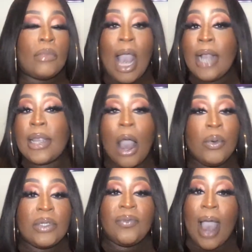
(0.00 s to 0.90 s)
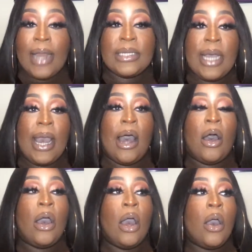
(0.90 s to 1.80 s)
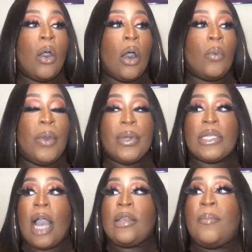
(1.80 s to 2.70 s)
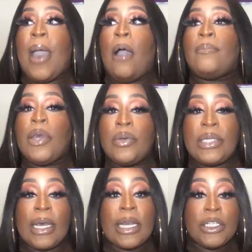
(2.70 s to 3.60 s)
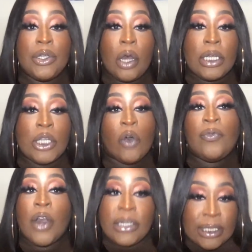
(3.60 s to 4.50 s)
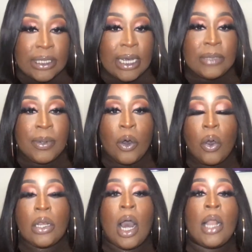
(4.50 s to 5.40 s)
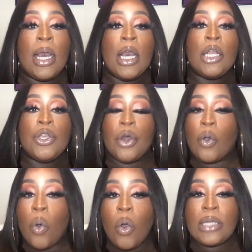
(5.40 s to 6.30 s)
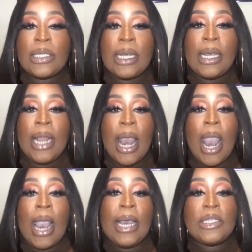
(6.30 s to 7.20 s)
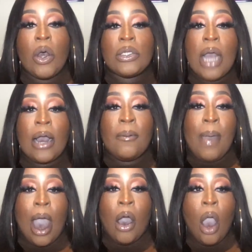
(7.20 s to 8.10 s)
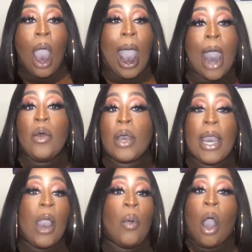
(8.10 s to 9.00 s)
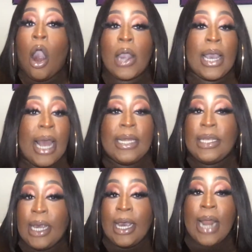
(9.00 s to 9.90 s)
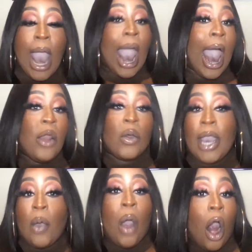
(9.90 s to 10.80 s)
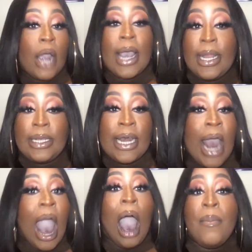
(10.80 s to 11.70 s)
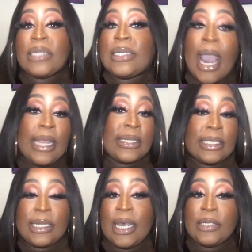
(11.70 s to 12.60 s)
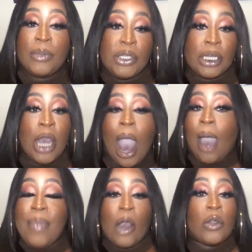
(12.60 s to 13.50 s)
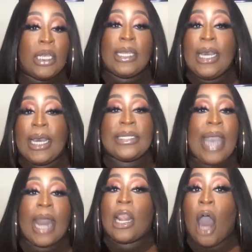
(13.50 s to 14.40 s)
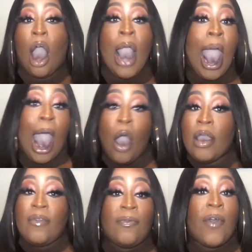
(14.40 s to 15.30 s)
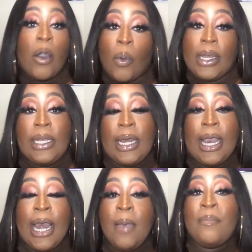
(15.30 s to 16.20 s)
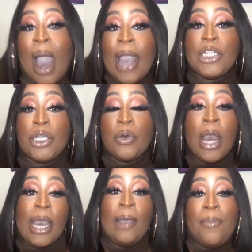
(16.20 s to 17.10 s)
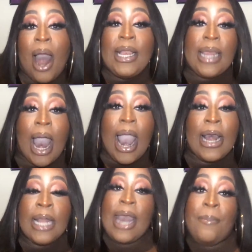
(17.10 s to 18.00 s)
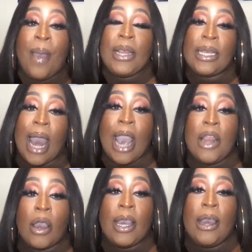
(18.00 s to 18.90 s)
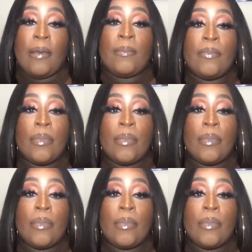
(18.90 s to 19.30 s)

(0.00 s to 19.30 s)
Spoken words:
I thought was fine as hell. We were talking about music because, you know, this whole versus thing has been going on during quarantine. And he's going to talk about, I don't care what R. Kelly did. I don't care what R. Kelly did. I'm going to stay listening to his music. I'm not going to delete his catalog. I don't give a fuck what he did. Mind you, he probably lying. They probably lying on him.